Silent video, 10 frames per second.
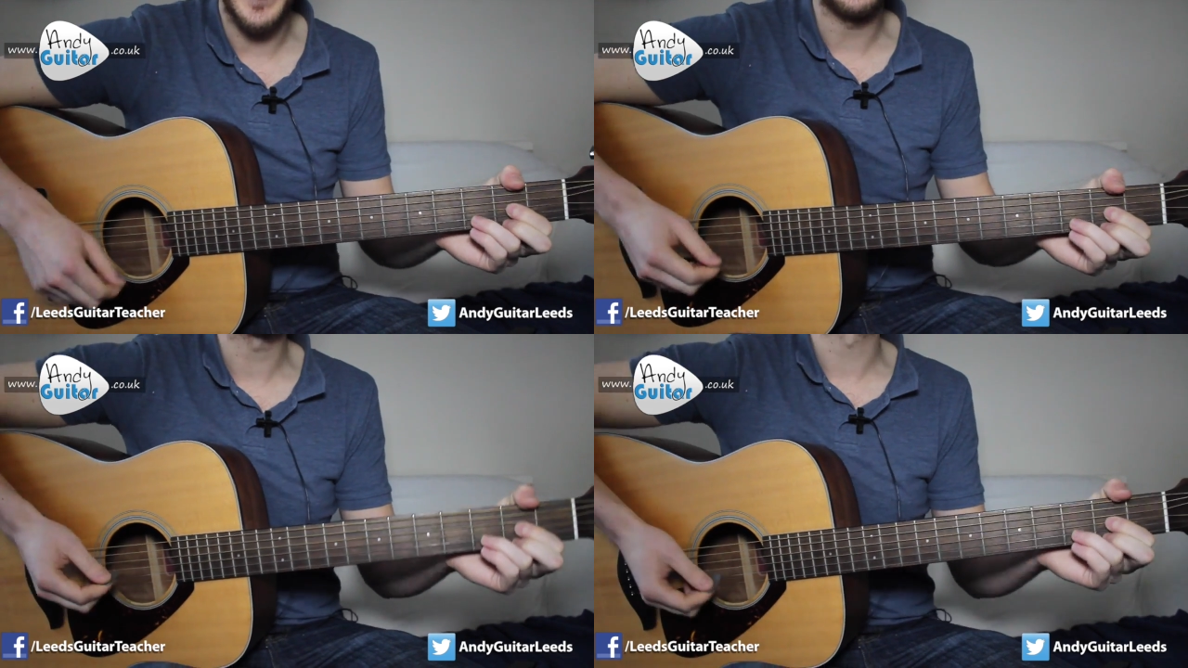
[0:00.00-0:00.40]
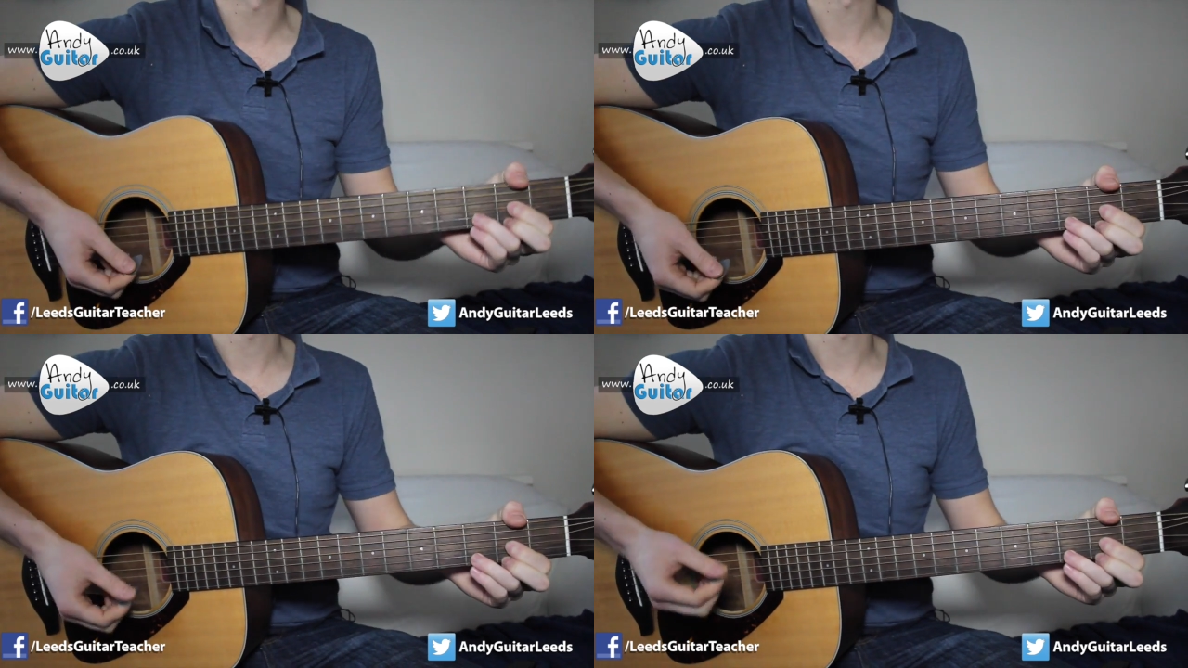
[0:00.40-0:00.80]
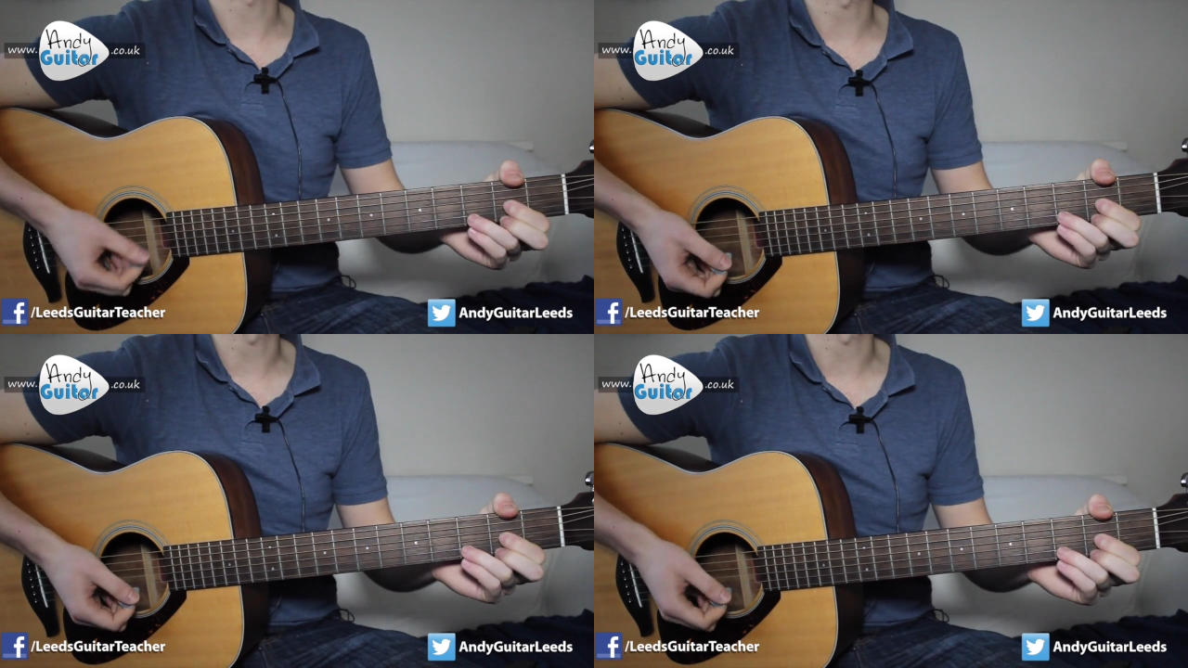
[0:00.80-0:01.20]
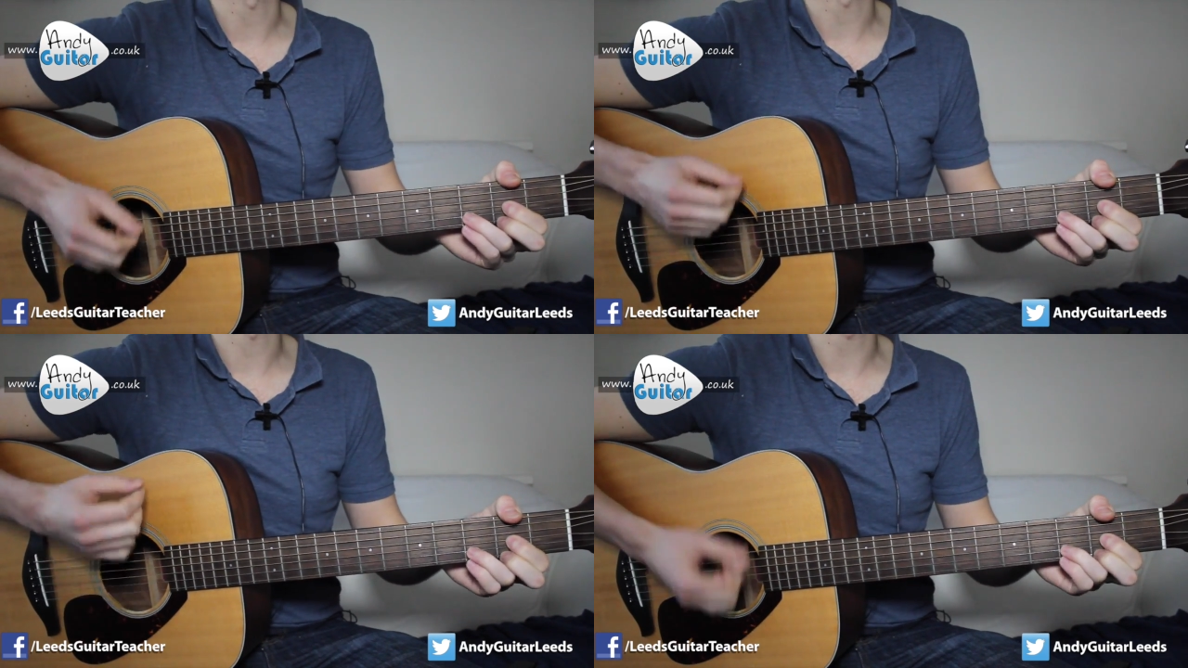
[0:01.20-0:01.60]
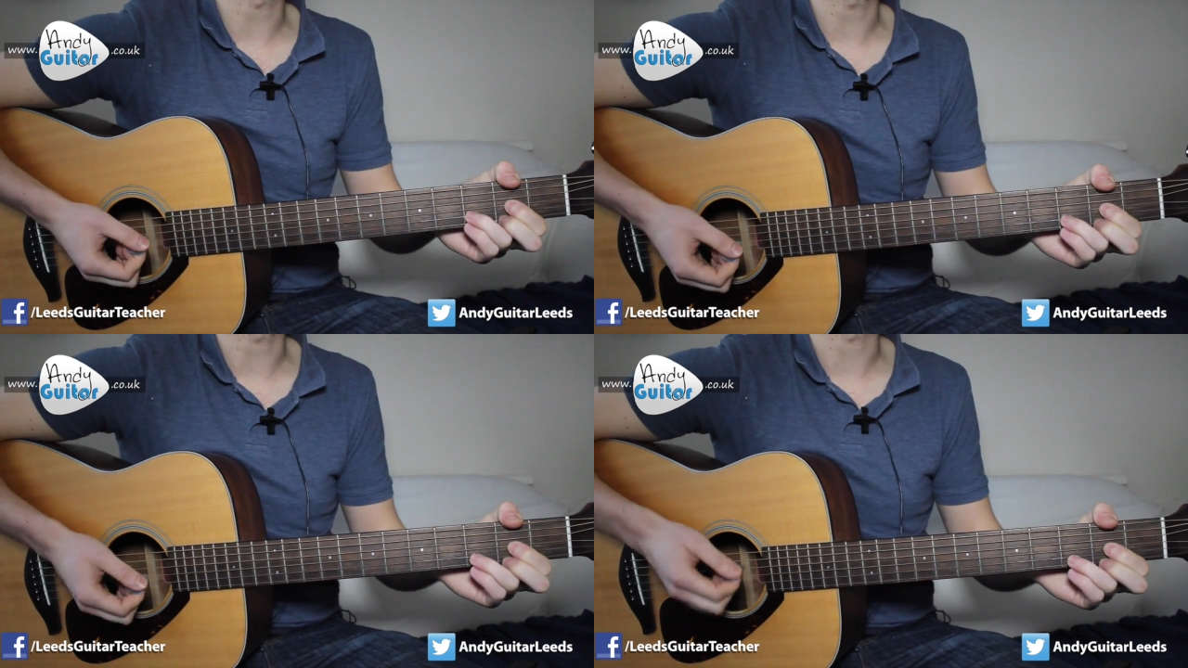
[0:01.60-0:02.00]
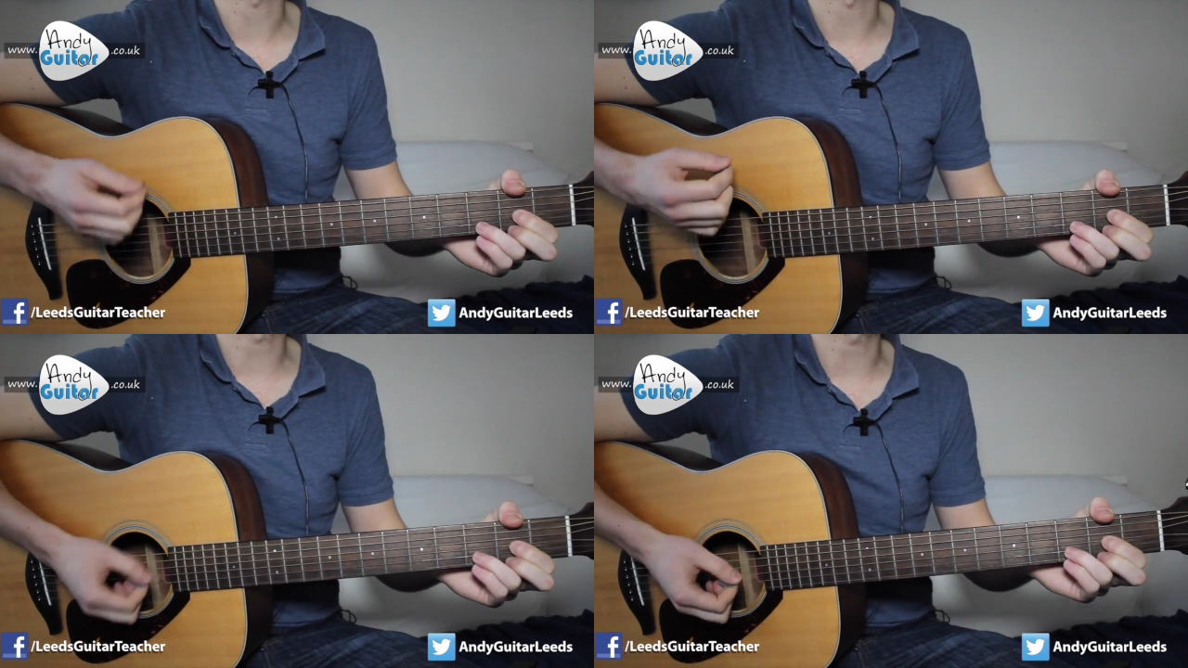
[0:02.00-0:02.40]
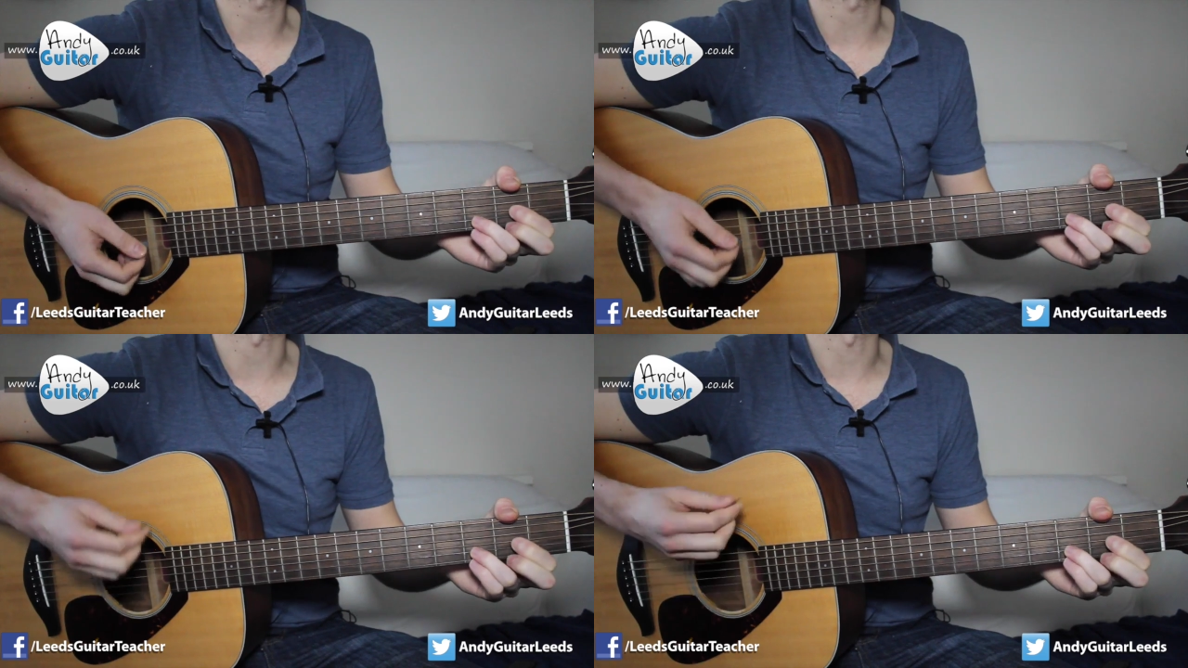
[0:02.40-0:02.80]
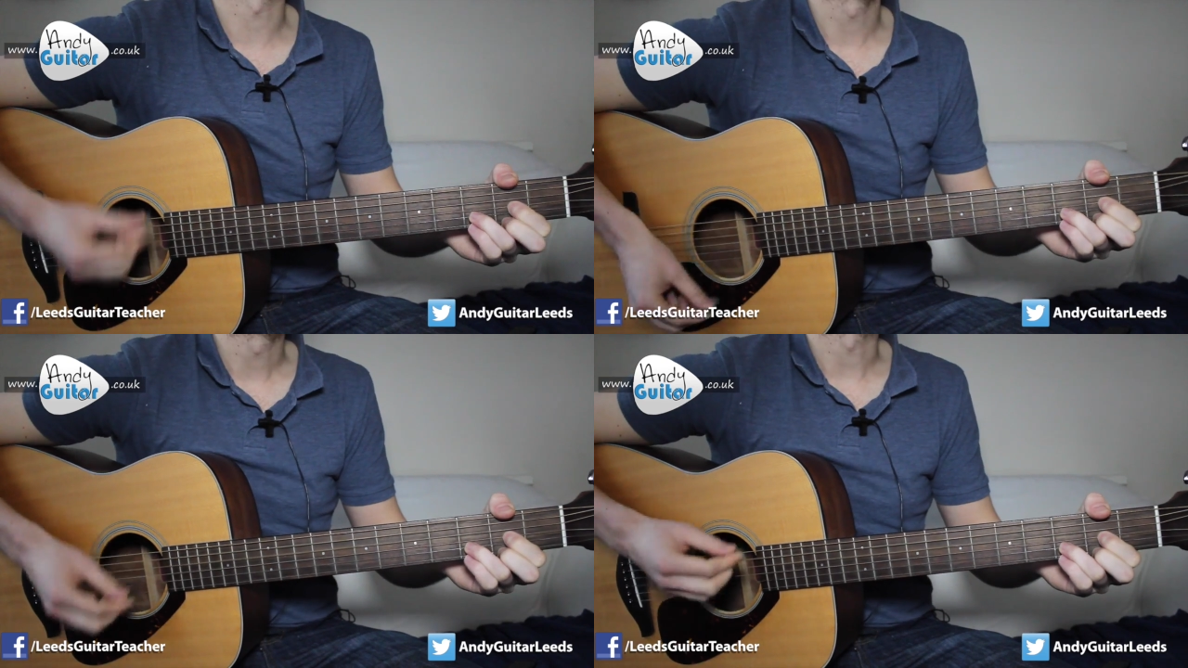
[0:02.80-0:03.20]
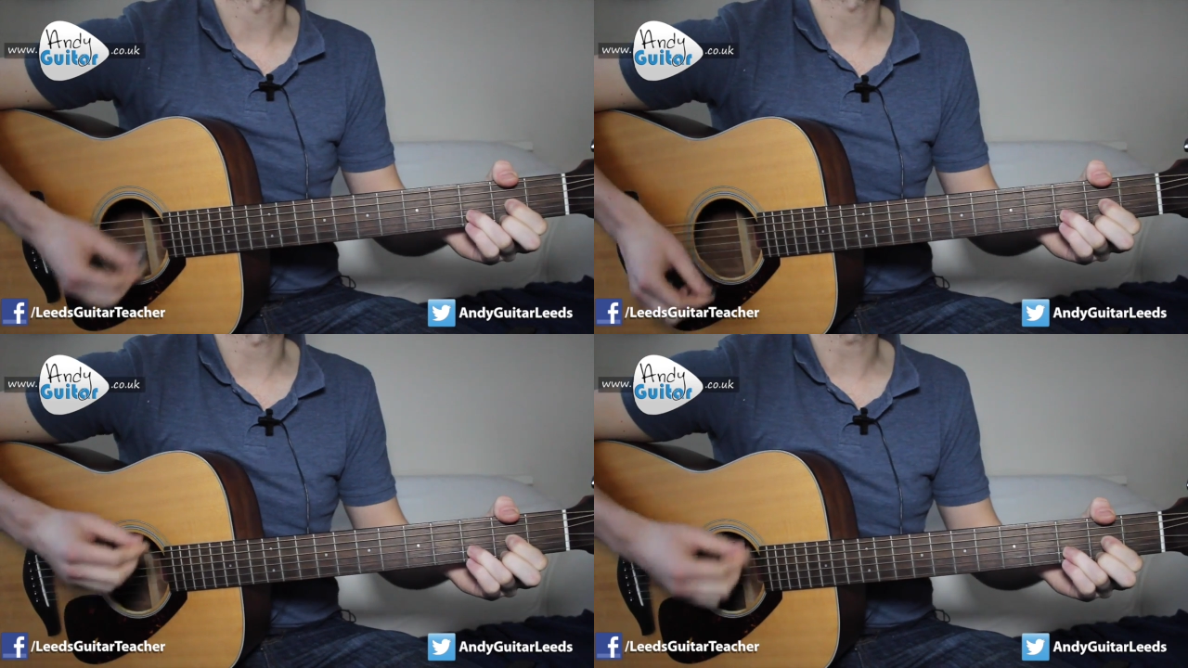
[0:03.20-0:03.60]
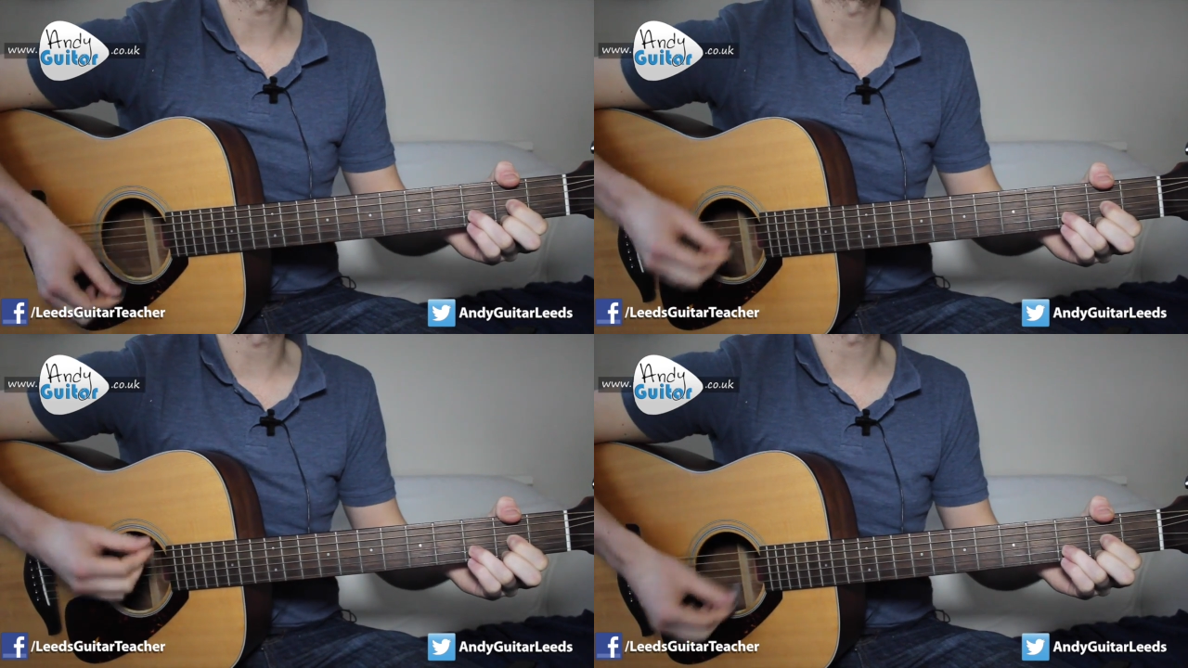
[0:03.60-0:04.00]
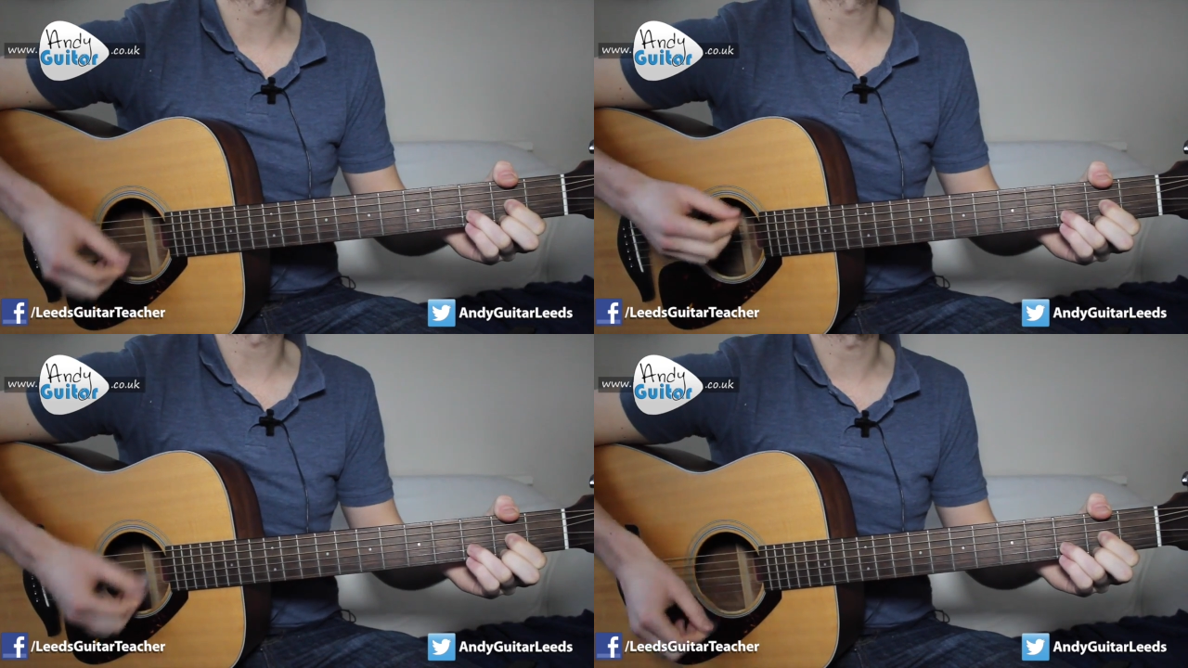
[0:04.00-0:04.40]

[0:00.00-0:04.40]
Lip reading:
Nobody's mouth can be seen.